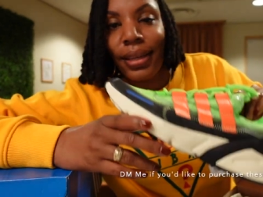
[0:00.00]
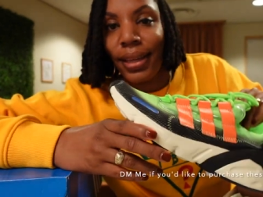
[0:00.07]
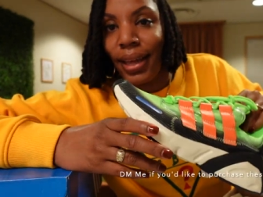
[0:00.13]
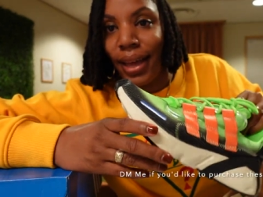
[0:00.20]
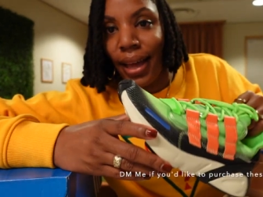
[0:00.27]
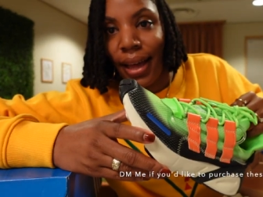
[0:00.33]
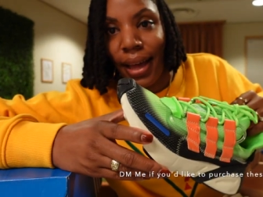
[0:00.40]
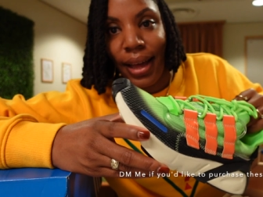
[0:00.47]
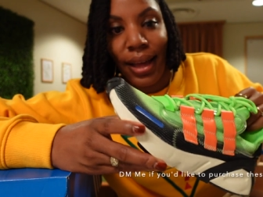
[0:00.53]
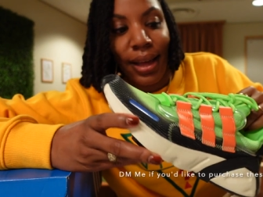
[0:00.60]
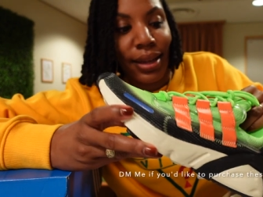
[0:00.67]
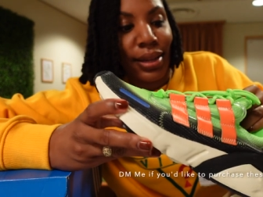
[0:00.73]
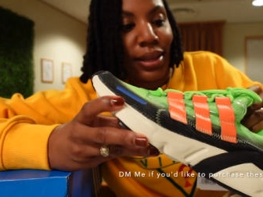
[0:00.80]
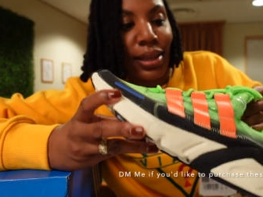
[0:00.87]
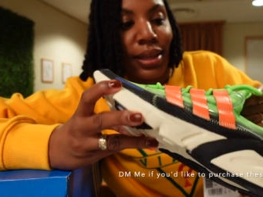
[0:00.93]

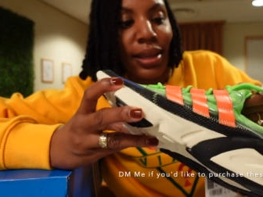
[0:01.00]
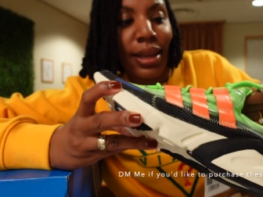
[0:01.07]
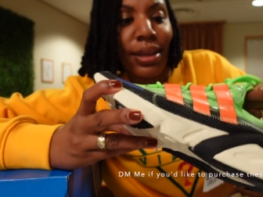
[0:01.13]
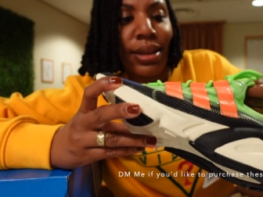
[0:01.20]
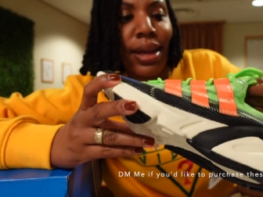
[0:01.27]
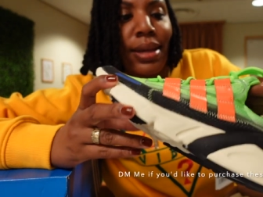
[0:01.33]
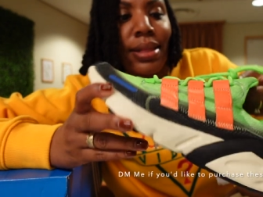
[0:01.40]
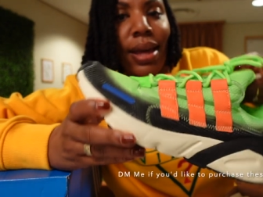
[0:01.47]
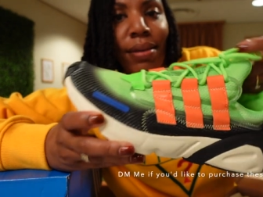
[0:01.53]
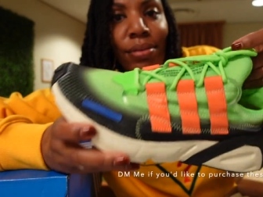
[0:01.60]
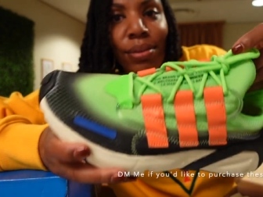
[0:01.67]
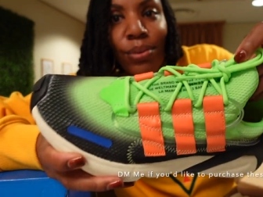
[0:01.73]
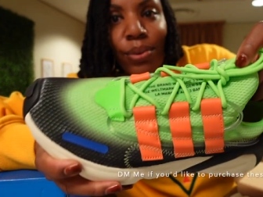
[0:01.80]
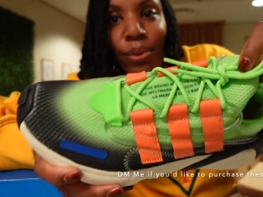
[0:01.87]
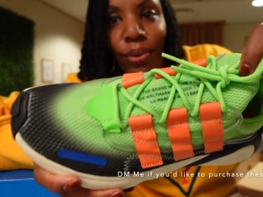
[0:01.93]
Golly, it does have
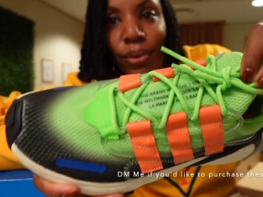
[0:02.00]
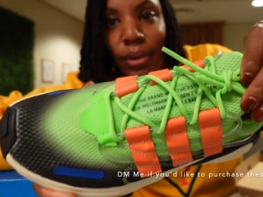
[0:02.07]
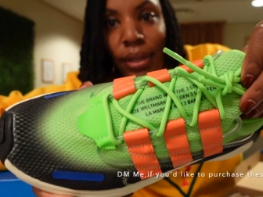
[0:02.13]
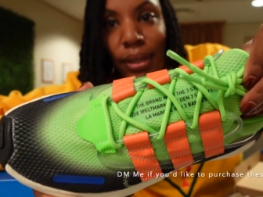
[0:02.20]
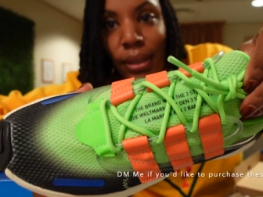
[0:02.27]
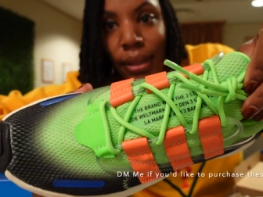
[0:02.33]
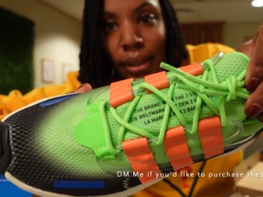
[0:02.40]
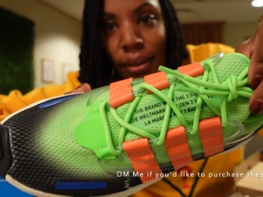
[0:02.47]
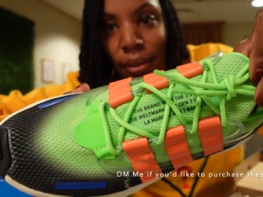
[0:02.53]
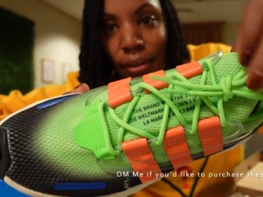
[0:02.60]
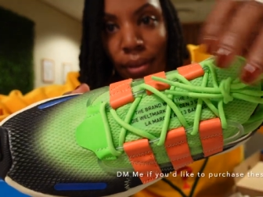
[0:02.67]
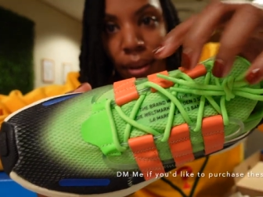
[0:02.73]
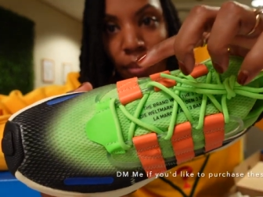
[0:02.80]
some cool details though,